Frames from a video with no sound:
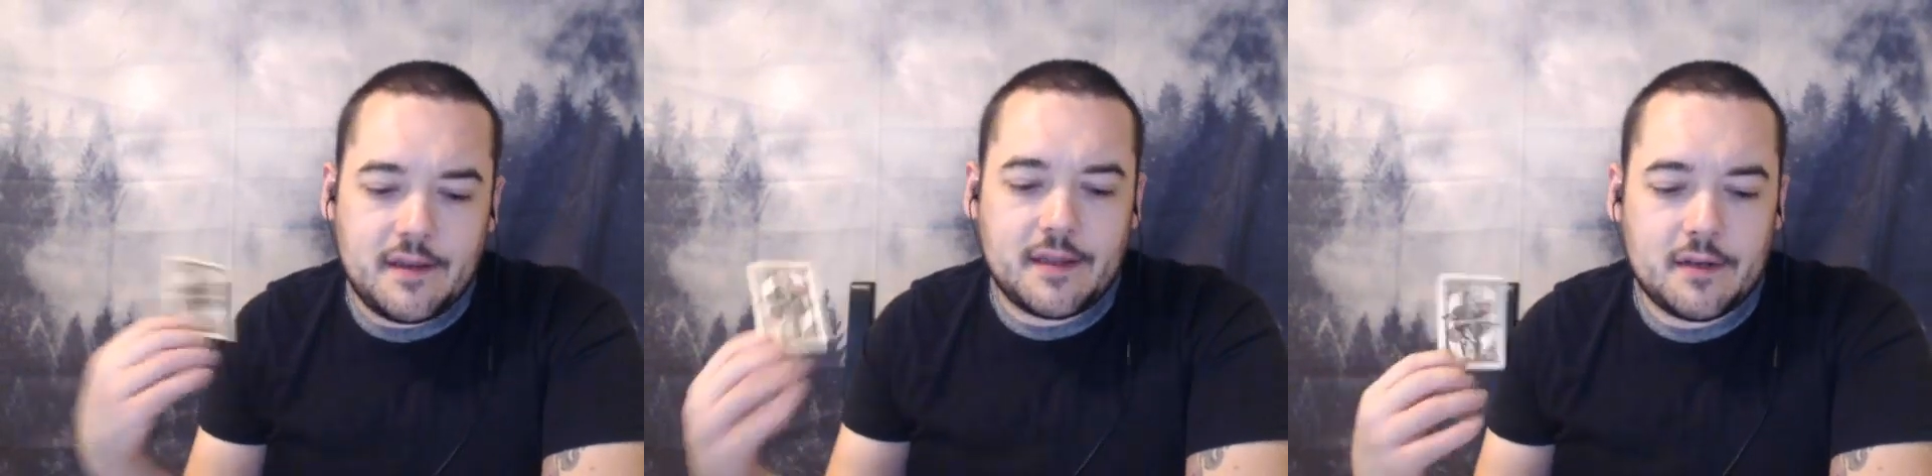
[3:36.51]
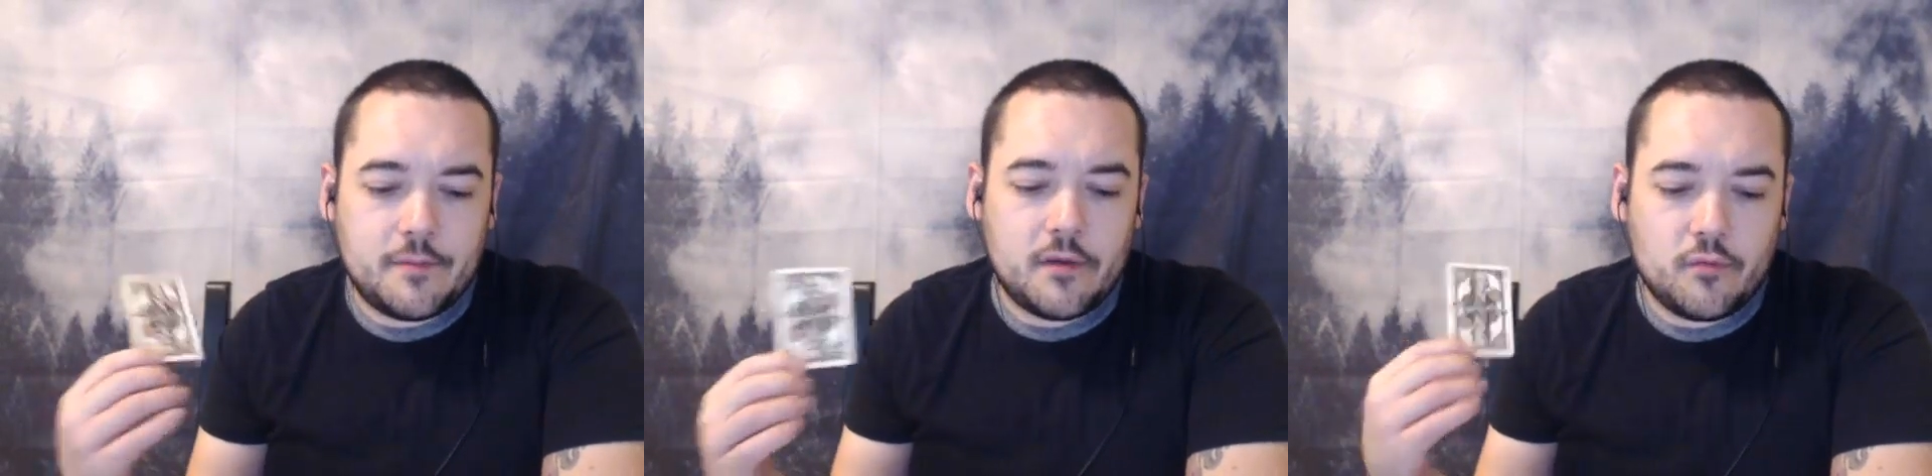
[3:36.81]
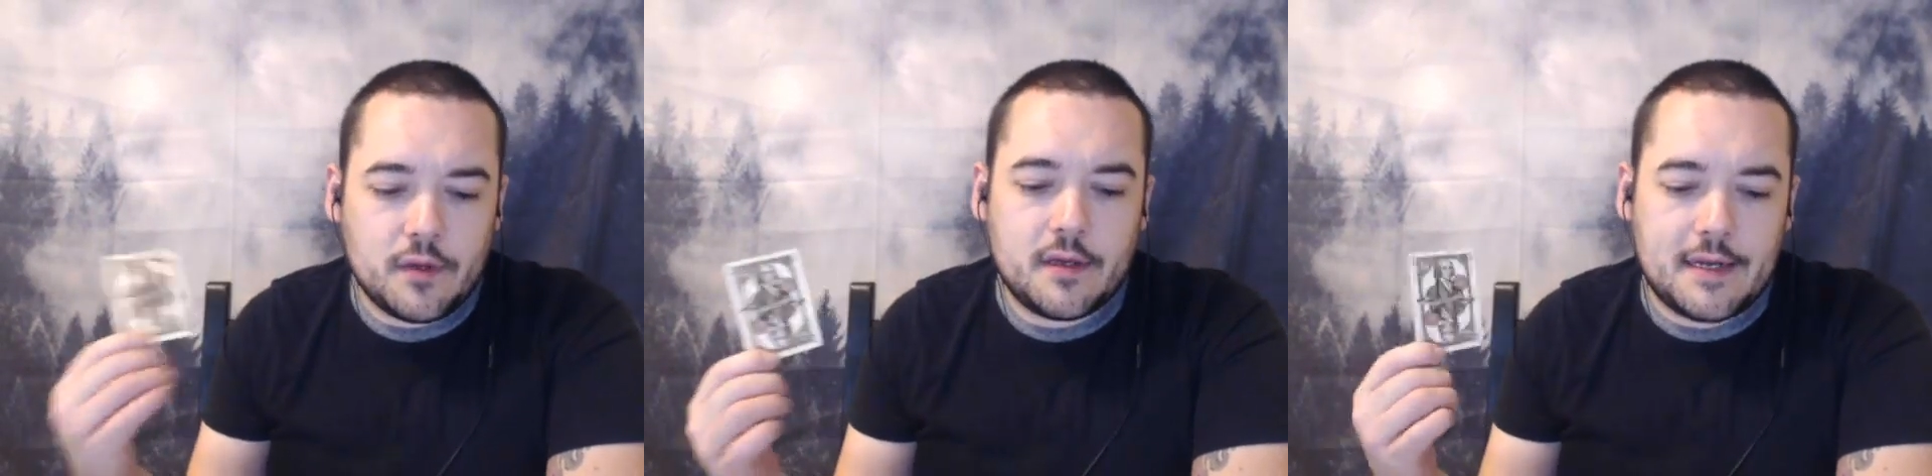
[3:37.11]
feel like it'd be a
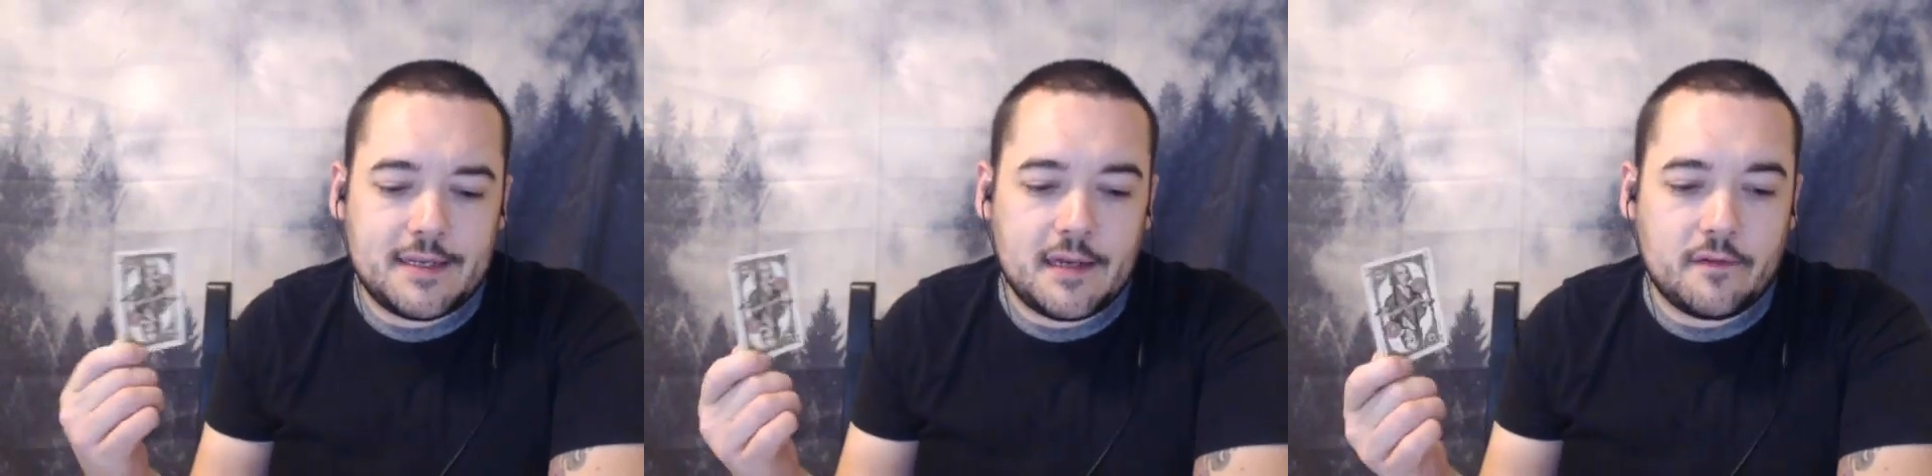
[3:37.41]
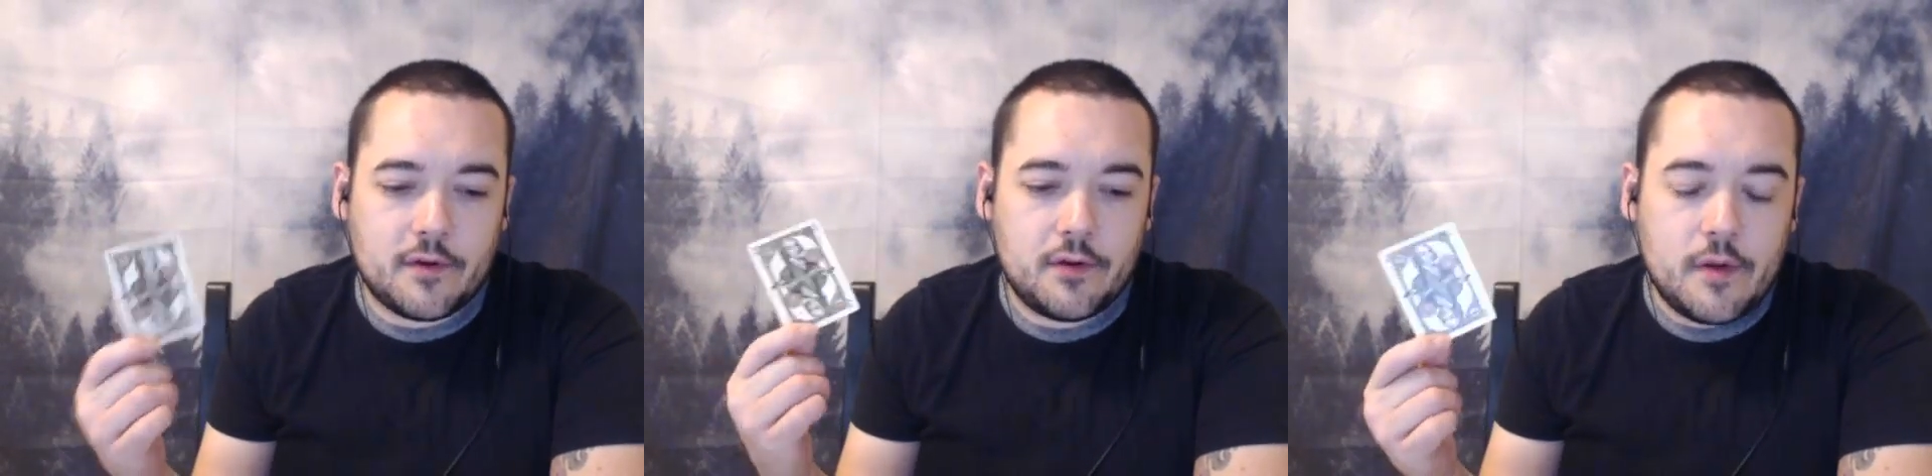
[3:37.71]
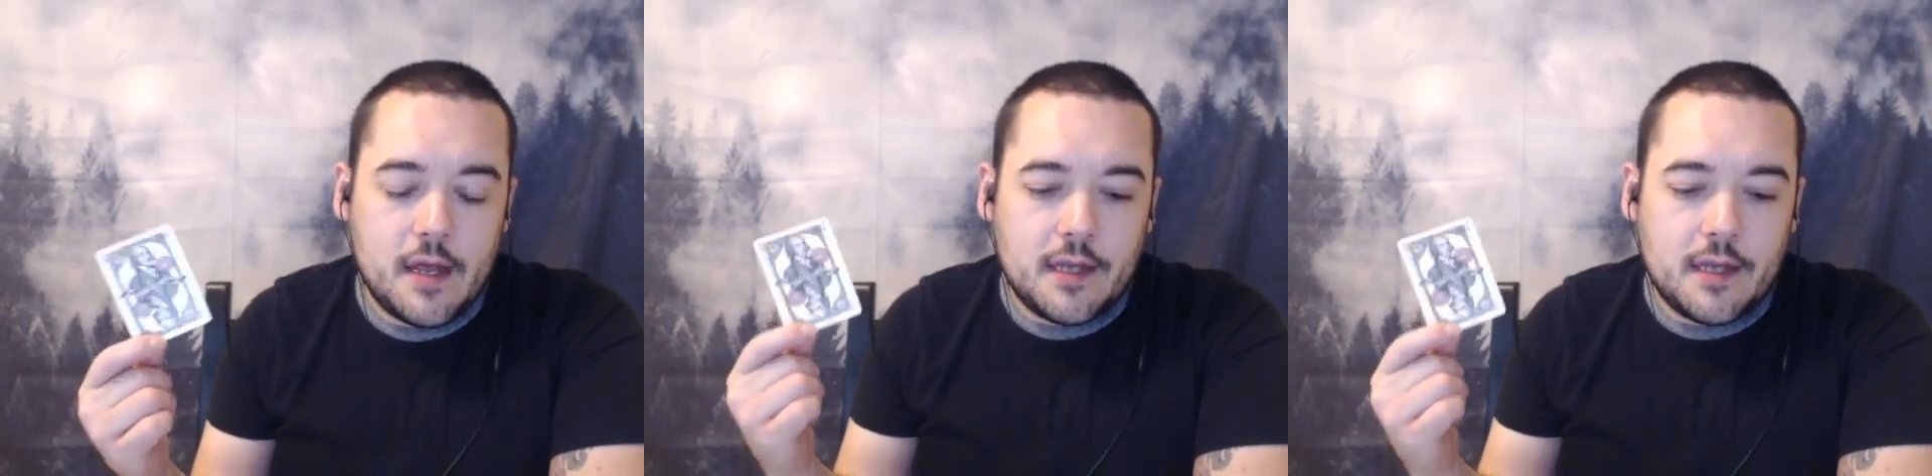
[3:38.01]
really good idea for you